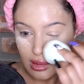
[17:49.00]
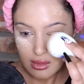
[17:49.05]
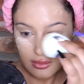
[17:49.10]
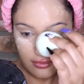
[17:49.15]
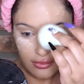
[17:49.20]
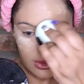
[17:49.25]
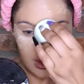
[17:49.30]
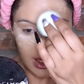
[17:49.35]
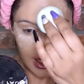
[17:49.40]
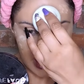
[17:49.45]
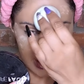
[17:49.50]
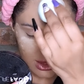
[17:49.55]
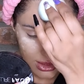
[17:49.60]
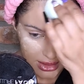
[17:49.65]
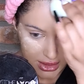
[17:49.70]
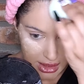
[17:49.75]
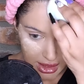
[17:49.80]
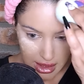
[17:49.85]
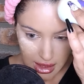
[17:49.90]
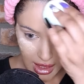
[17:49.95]
For
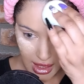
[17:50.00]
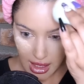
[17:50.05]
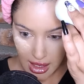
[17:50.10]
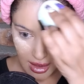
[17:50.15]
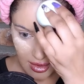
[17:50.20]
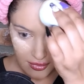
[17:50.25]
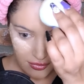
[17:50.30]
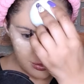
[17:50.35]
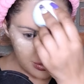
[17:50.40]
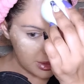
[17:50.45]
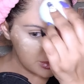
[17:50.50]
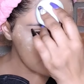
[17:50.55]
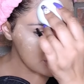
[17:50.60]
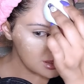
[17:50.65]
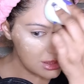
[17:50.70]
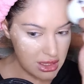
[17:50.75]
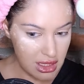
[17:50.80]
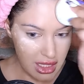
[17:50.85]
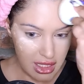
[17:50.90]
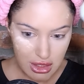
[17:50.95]
ladies that have
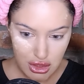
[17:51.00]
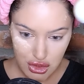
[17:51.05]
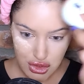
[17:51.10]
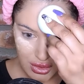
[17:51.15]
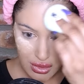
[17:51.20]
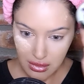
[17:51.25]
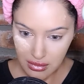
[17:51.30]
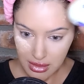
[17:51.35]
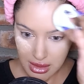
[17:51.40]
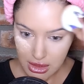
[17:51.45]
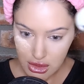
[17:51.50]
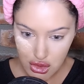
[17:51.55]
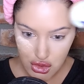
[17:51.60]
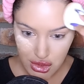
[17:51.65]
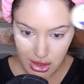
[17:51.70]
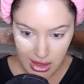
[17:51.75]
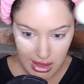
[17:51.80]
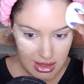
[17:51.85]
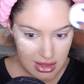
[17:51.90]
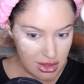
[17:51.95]
pigmentation on their
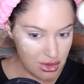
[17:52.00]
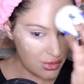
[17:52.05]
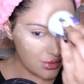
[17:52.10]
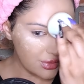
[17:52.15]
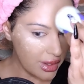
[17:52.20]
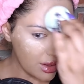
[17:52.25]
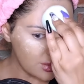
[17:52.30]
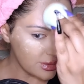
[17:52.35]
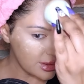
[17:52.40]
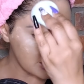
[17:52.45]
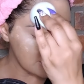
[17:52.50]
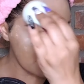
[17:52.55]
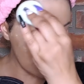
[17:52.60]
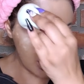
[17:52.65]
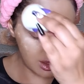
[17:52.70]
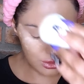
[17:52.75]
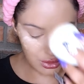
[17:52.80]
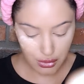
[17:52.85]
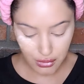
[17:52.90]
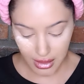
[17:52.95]
cheeks or around their
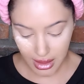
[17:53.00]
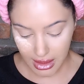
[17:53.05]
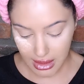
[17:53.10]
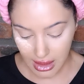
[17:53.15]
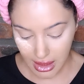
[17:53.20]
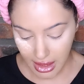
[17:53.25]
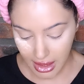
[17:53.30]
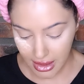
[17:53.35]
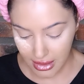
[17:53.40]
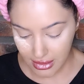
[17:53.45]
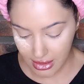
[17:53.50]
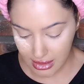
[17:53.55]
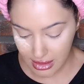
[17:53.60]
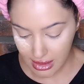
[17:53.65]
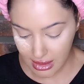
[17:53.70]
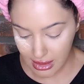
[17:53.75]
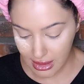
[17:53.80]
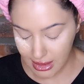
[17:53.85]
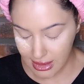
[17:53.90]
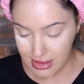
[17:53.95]
mouth or any area
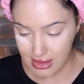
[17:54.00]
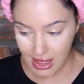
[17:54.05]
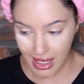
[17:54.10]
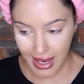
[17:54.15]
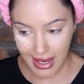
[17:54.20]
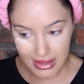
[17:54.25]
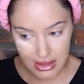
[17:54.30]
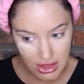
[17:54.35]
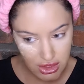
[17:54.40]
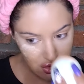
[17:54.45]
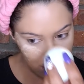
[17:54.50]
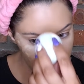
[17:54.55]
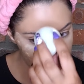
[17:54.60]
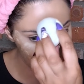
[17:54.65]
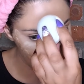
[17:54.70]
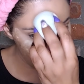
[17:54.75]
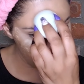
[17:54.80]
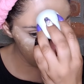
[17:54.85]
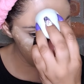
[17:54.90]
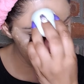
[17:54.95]
that needs extra
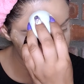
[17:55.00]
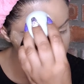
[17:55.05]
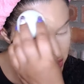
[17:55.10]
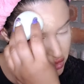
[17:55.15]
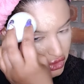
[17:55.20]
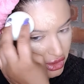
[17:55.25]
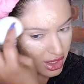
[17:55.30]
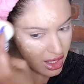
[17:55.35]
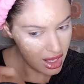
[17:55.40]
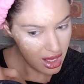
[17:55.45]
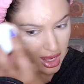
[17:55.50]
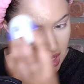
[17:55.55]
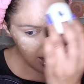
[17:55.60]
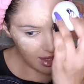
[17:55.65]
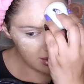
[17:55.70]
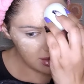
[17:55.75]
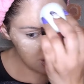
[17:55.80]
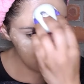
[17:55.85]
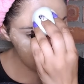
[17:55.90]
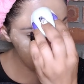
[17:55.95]
coverage, I
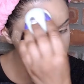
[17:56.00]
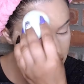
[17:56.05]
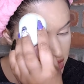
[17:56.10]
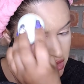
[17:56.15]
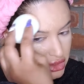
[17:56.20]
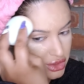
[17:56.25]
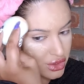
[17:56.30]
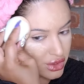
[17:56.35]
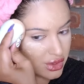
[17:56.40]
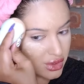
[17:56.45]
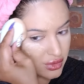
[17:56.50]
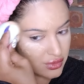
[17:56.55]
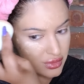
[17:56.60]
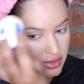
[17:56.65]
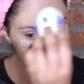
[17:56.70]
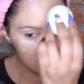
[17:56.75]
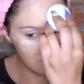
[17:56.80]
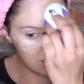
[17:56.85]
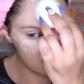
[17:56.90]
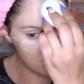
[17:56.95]
suggest you
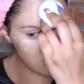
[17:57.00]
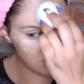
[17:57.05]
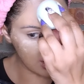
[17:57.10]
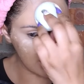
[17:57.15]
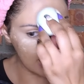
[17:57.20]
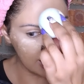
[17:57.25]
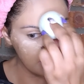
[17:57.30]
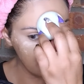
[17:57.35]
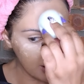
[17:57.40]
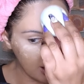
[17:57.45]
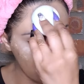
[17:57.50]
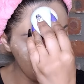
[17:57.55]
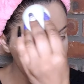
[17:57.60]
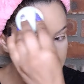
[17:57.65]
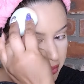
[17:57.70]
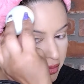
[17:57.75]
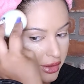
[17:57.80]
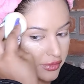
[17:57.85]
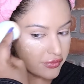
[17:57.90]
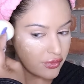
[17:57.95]
use the dry powder
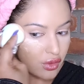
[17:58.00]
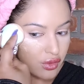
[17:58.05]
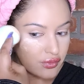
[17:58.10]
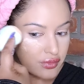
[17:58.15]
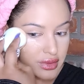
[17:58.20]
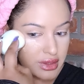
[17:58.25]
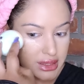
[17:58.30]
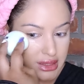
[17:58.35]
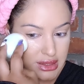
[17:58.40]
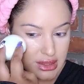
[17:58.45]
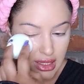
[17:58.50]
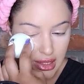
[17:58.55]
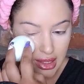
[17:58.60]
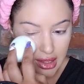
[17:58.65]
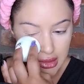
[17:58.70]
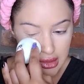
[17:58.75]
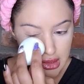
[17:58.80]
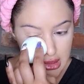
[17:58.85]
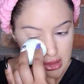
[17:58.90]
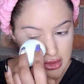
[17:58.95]
puff over these
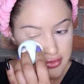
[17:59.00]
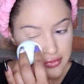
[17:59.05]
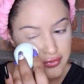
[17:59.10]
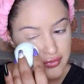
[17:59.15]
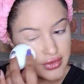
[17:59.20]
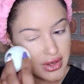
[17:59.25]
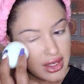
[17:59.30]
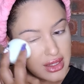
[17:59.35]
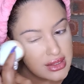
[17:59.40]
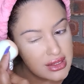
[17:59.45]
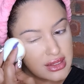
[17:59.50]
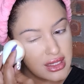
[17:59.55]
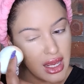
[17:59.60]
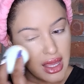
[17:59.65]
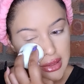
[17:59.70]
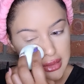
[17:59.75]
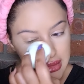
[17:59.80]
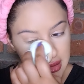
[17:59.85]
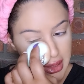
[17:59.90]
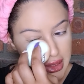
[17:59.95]
areas first
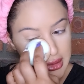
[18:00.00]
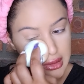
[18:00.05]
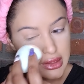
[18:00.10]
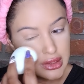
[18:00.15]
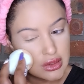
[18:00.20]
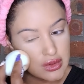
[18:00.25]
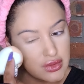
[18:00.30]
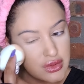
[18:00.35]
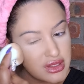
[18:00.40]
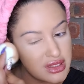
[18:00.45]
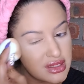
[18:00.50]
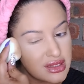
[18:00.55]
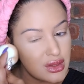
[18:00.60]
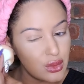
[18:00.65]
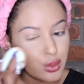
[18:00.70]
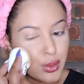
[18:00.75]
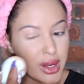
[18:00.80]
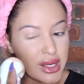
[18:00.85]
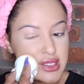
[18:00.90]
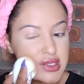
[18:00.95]
and then use the
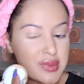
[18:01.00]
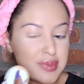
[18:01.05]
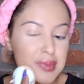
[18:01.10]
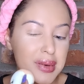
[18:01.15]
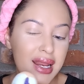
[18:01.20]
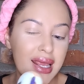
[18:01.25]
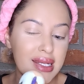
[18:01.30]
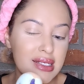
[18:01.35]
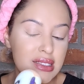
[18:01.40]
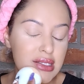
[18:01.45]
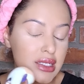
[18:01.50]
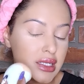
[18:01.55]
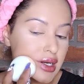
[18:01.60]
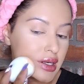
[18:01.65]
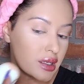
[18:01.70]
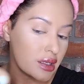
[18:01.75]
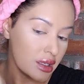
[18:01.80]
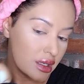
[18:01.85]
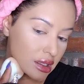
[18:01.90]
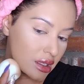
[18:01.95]
wet blender
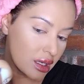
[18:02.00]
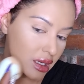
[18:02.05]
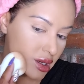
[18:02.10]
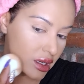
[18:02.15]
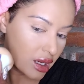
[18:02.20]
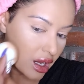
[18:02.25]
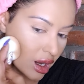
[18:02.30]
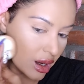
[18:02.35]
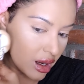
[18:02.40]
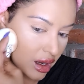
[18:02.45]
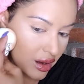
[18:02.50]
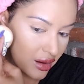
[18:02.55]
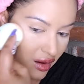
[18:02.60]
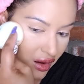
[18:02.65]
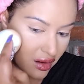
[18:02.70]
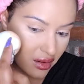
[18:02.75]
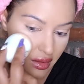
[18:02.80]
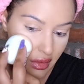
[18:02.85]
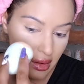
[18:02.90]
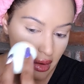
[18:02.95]

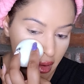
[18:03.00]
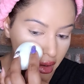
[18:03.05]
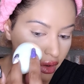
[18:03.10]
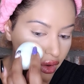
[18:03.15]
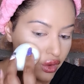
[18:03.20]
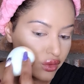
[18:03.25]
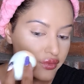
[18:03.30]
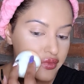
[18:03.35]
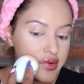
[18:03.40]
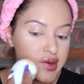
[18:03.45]
over